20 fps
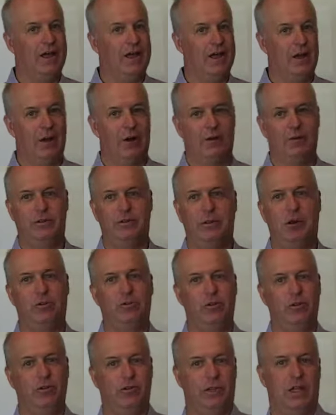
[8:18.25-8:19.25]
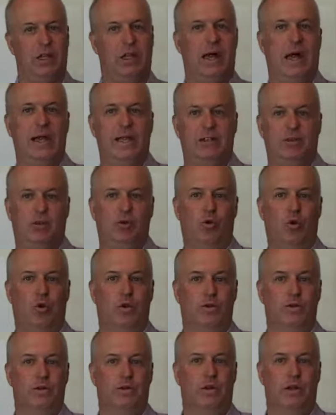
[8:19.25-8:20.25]
you know, don't use the light
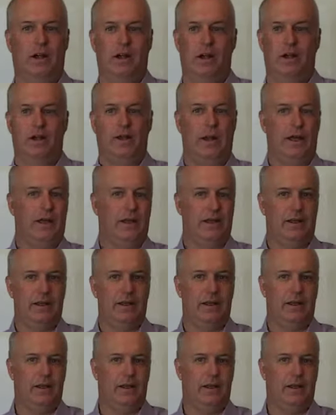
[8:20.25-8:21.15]
tools that